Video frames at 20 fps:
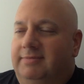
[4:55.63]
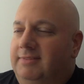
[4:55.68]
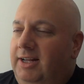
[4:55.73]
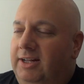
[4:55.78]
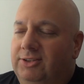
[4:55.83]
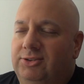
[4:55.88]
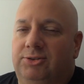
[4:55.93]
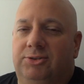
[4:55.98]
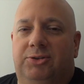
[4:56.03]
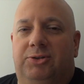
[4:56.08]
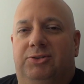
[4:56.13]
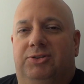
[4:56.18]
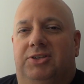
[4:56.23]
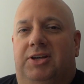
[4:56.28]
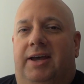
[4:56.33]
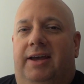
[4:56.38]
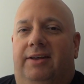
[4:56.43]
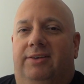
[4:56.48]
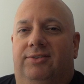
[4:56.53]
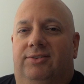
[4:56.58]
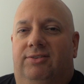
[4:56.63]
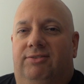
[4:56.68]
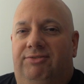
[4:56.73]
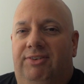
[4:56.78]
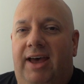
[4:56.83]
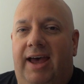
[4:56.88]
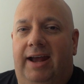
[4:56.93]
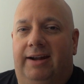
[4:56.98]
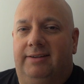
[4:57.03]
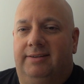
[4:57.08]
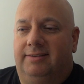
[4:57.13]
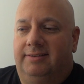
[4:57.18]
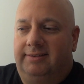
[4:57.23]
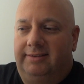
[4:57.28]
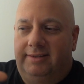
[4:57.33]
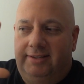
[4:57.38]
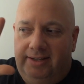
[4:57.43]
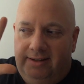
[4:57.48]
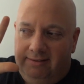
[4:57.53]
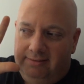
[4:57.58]
Not pseudoscience, it's a fact,
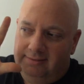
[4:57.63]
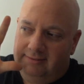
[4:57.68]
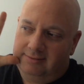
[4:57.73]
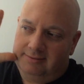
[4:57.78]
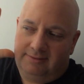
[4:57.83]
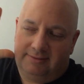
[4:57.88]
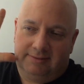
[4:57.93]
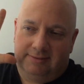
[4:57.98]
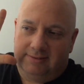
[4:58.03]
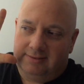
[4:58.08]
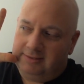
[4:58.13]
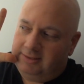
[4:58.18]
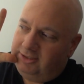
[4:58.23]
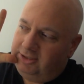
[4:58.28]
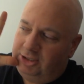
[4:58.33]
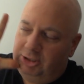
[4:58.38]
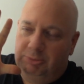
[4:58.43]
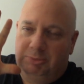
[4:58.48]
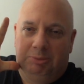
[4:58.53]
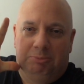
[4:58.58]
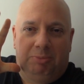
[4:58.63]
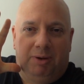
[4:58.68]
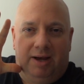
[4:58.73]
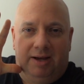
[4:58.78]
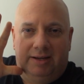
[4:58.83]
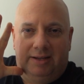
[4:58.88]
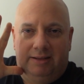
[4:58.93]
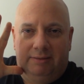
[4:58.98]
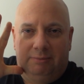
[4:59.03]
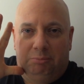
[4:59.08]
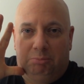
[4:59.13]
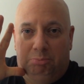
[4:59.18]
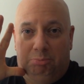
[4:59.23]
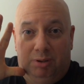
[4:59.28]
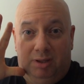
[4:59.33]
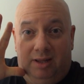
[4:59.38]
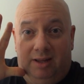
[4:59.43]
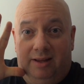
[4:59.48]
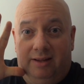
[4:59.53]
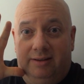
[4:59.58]
you know? human body,
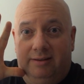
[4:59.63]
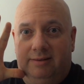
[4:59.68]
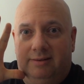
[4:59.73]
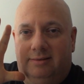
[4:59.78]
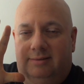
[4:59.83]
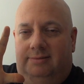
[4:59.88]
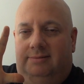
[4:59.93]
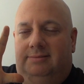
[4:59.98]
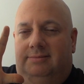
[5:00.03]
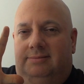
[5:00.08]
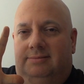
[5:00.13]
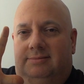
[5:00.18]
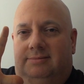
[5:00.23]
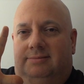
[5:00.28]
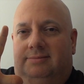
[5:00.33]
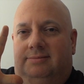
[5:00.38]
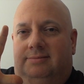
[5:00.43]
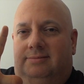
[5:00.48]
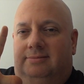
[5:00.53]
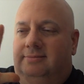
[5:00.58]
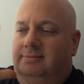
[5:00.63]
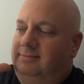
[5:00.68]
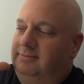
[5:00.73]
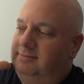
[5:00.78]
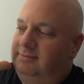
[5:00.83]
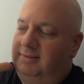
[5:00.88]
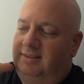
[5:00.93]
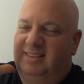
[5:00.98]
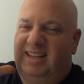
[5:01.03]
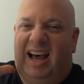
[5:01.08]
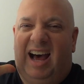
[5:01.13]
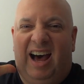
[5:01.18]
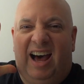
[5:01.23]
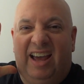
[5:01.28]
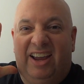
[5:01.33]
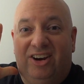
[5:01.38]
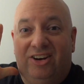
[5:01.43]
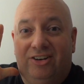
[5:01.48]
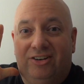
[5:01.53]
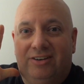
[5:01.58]
blood,
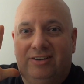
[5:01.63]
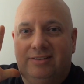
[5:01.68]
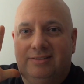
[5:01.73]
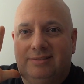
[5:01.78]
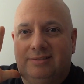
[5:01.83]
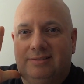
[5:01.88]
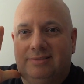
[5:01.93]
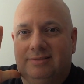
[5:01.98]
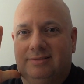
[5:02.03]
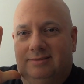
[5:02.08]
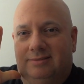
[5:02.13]
iron,